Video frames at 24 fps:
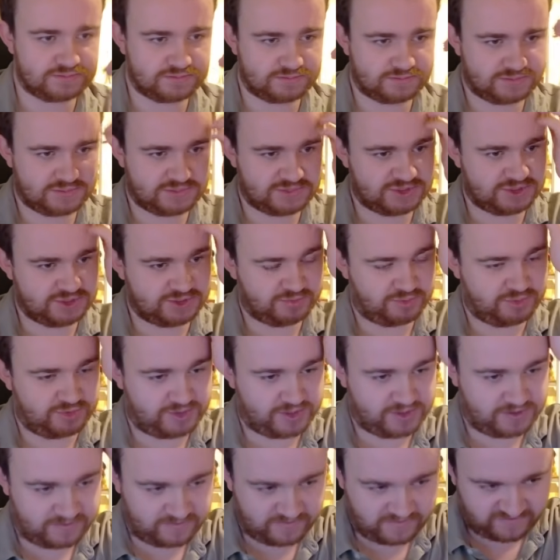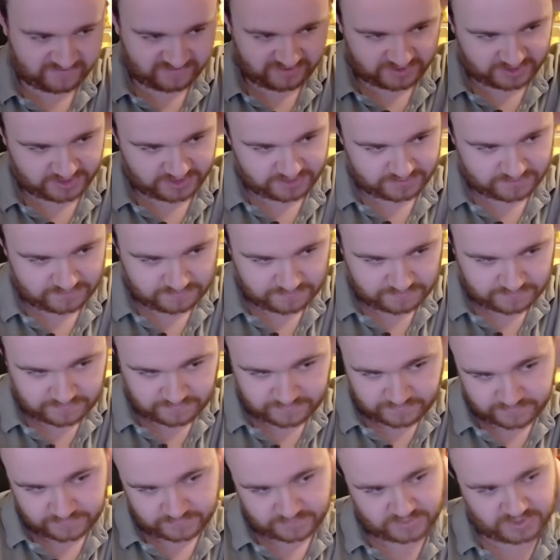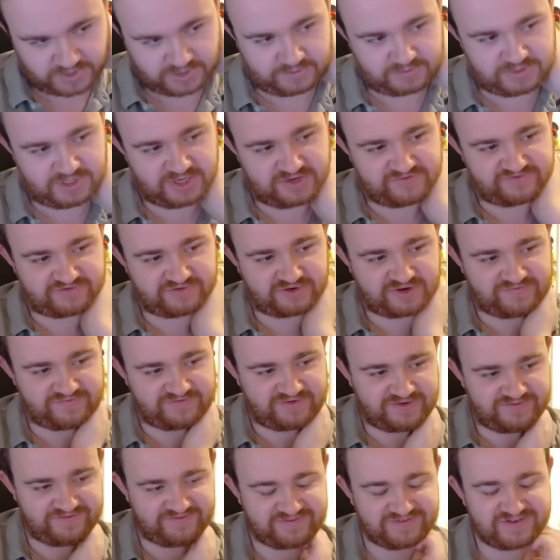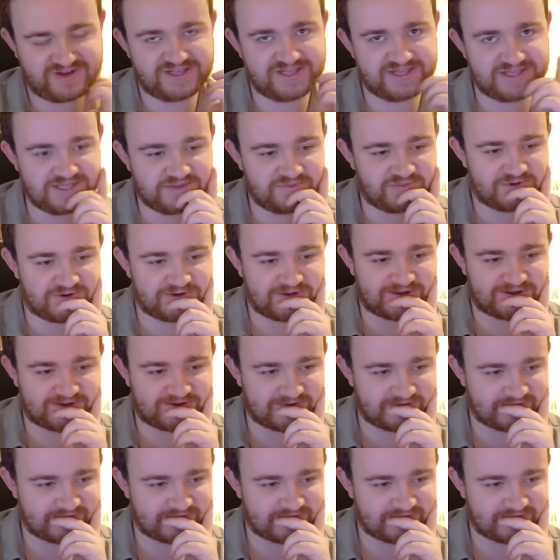It's just Pudding. Fuck it. I'm going for it. I'm feeling the Pudding.